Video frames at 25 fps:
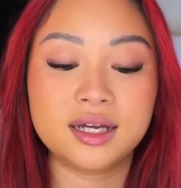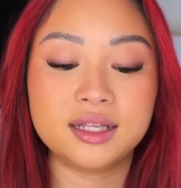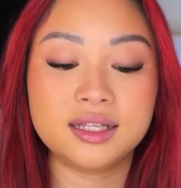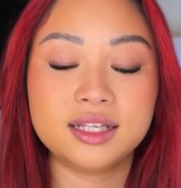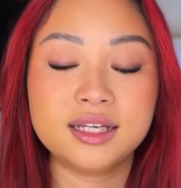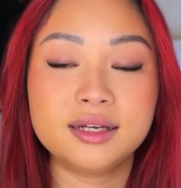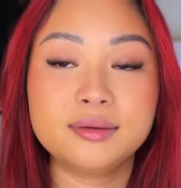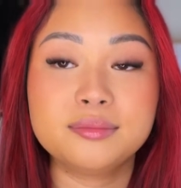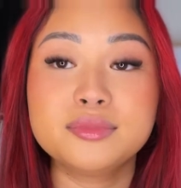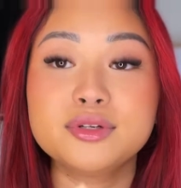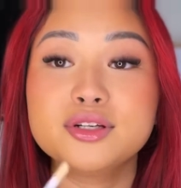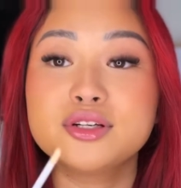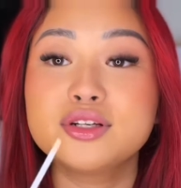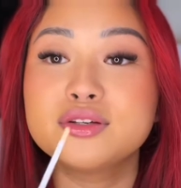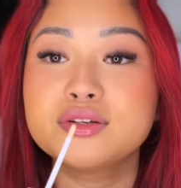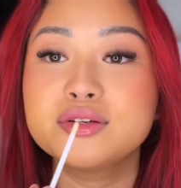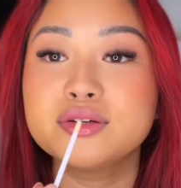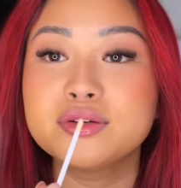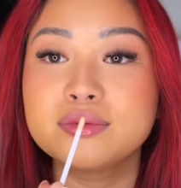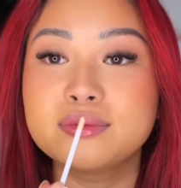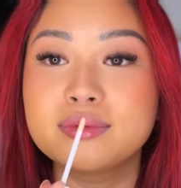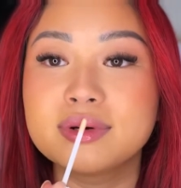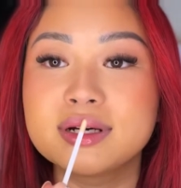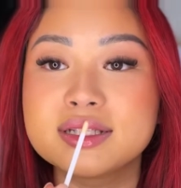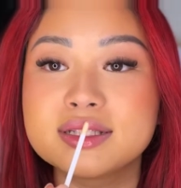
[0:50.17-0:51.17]
I think I'm gonna
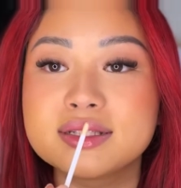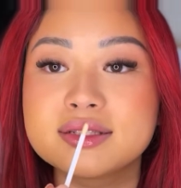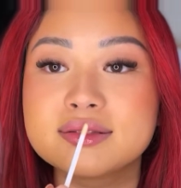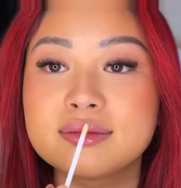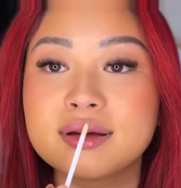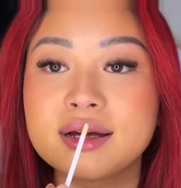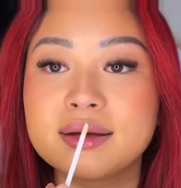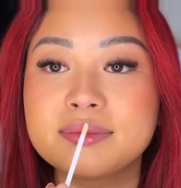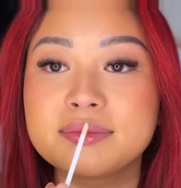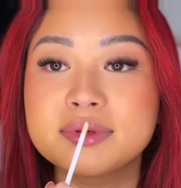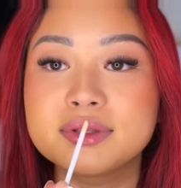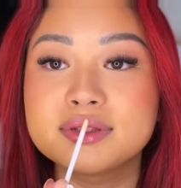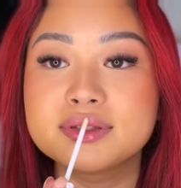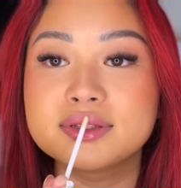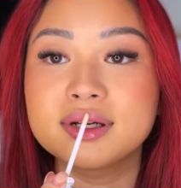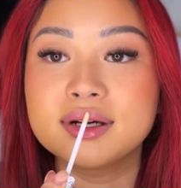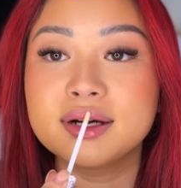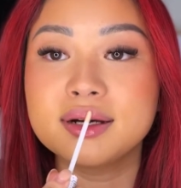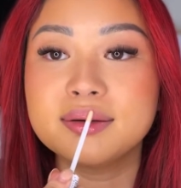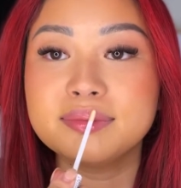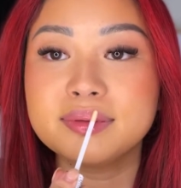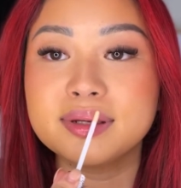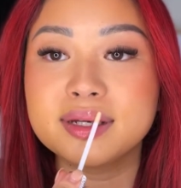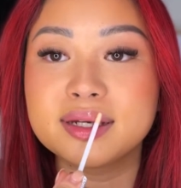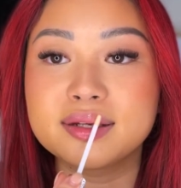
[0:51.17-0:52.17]
do one swipe on
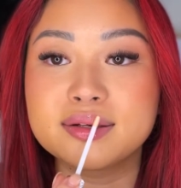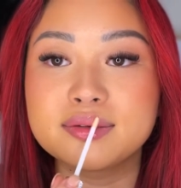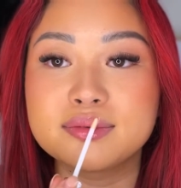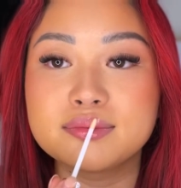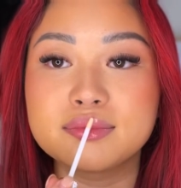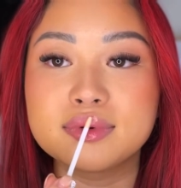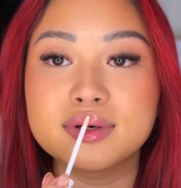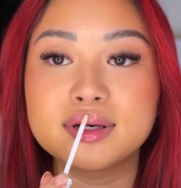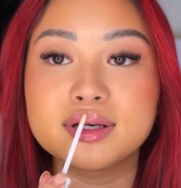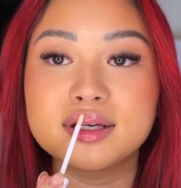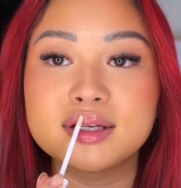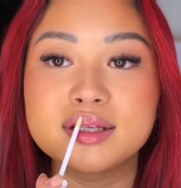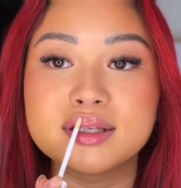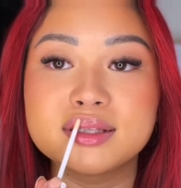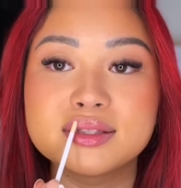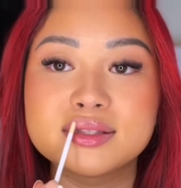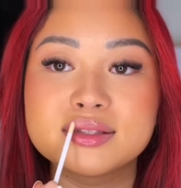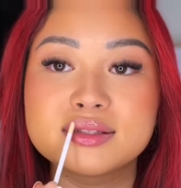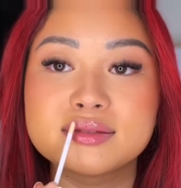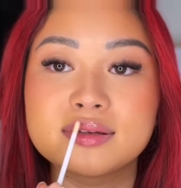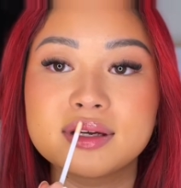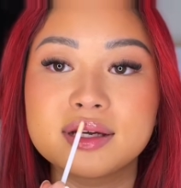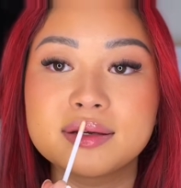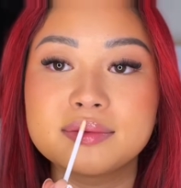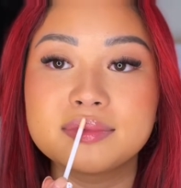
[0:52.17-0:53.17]
top and one
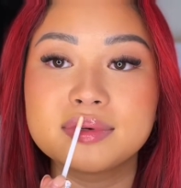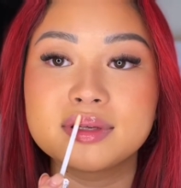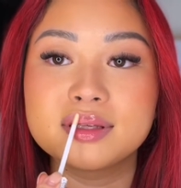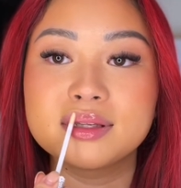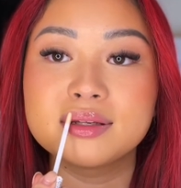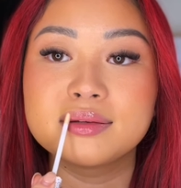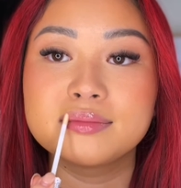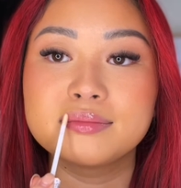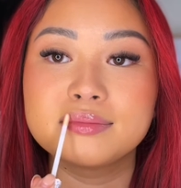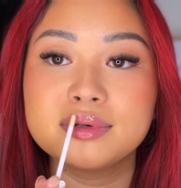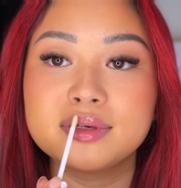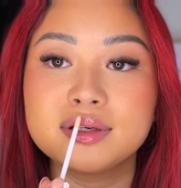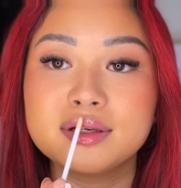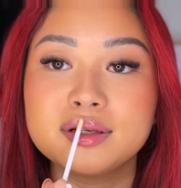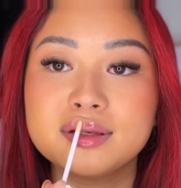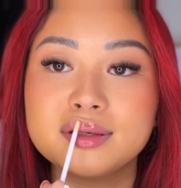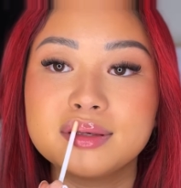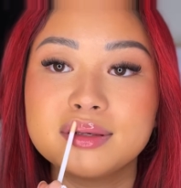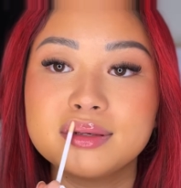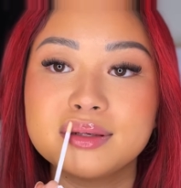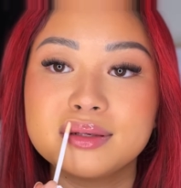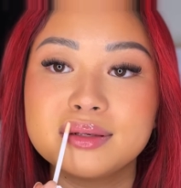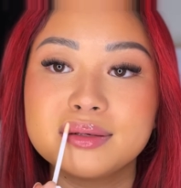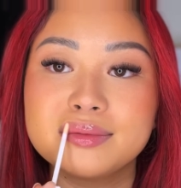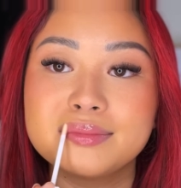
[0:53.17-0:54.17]
swipe on the
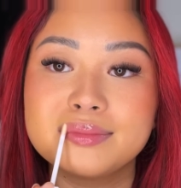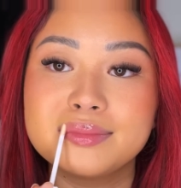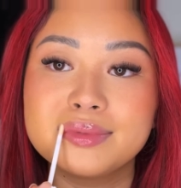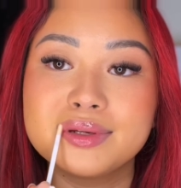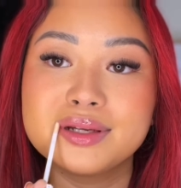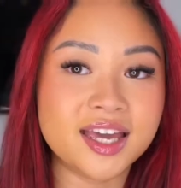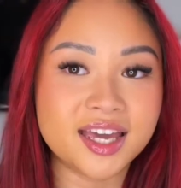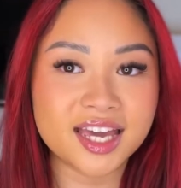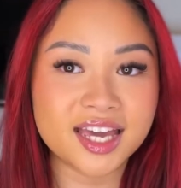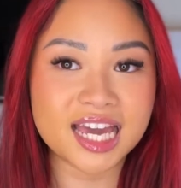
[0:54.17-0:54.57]
bottom.